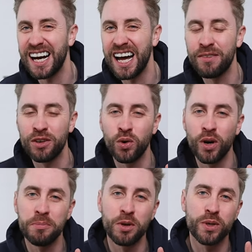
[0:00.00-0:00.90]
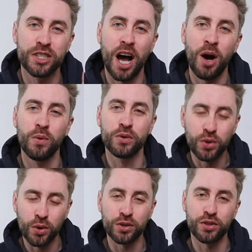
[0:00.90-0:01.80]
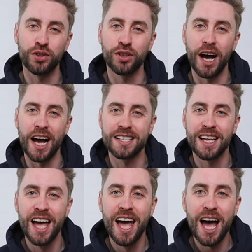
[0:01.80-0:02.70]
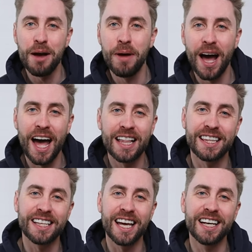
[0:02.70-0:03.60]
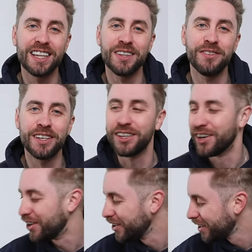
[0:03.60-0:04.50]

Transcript: kind of annoyed me, which I will talk to you guys about at the end of the video.